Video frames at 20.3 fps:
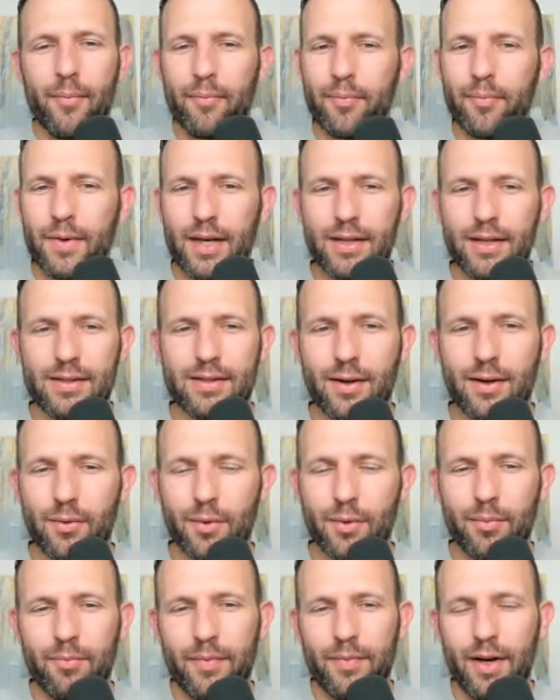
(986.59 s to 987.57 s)
kids that
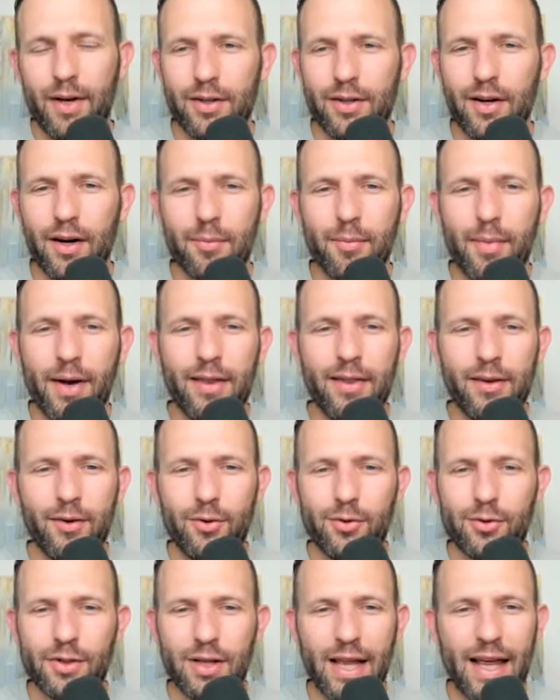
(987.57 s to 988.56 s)
were, you know, young men
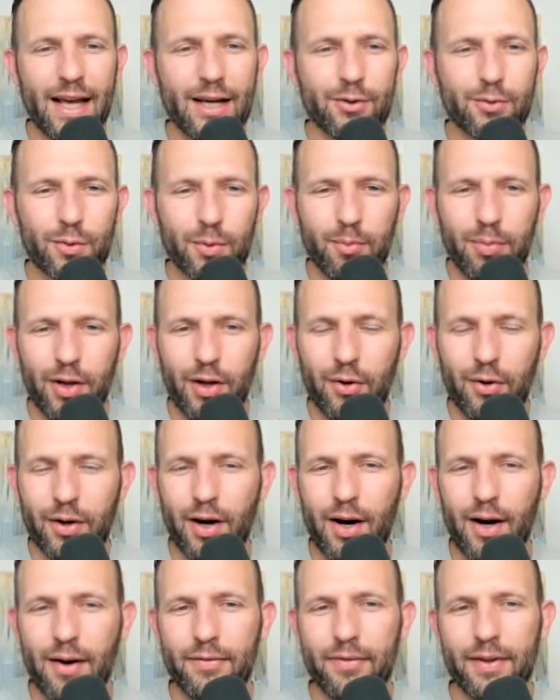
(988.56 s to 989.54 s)
whose legs were blown
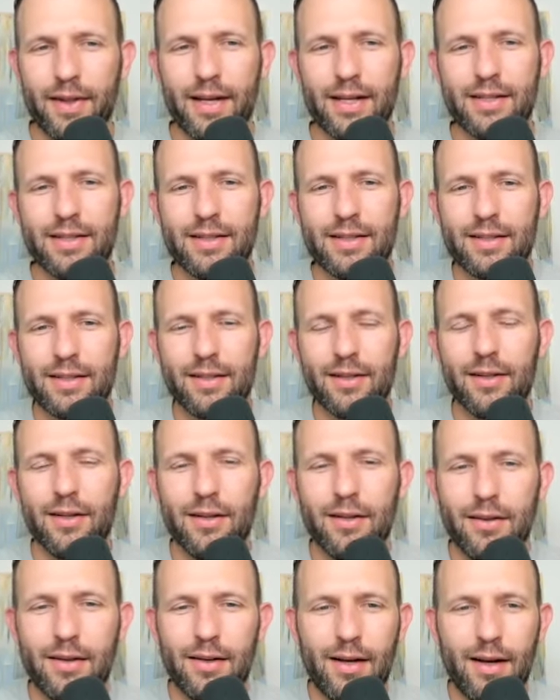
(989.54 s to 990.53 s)
off, and they
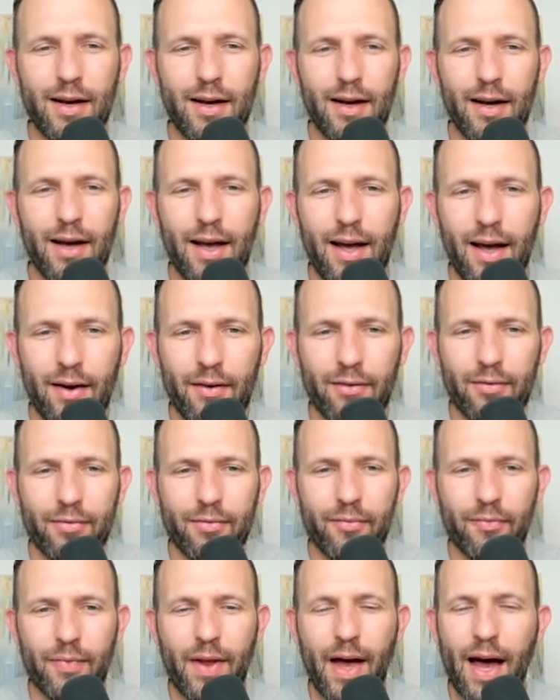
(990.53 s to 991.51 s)
still uh,
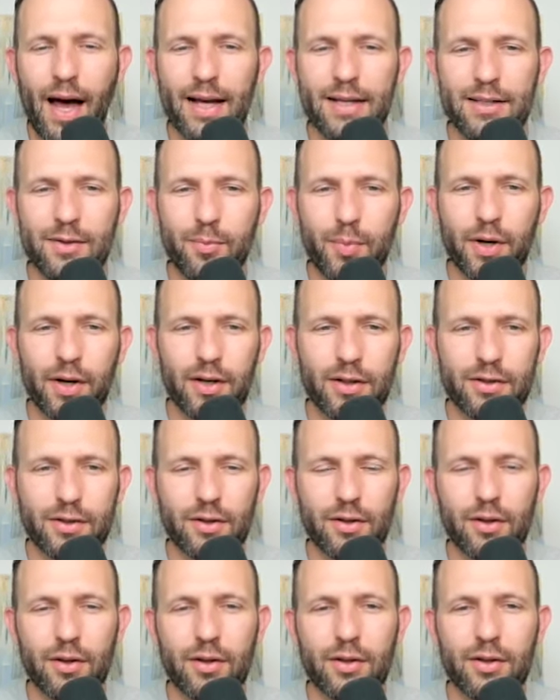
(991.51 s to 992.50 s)
have high
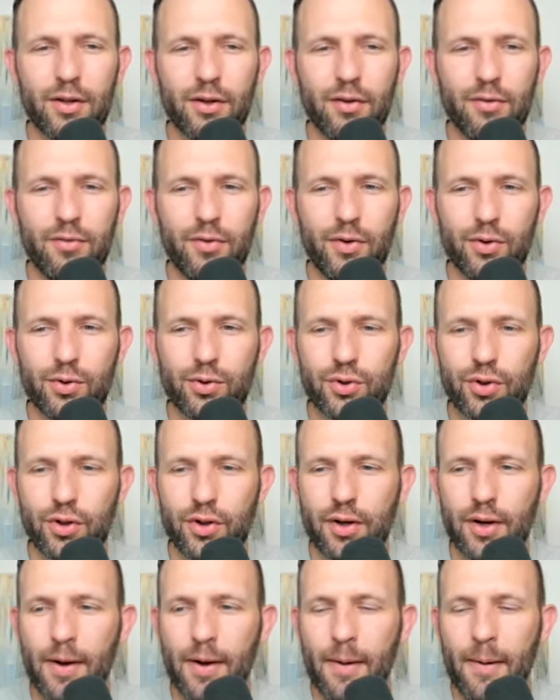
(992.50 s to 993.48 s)
spirits and look to the
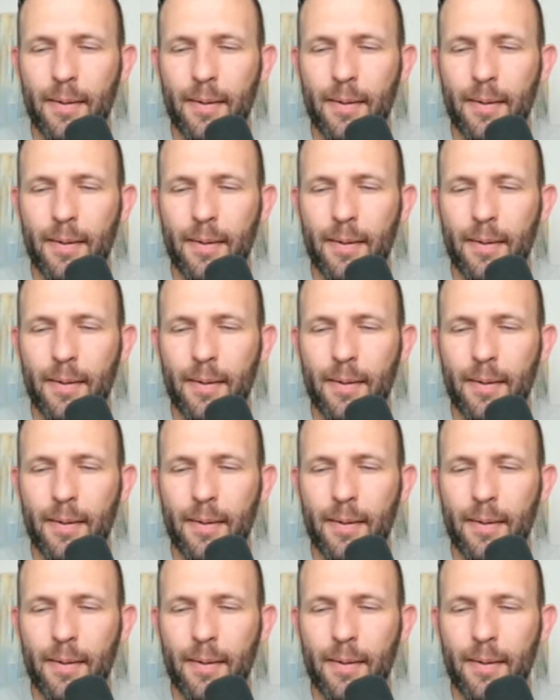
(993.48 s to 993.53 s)
future.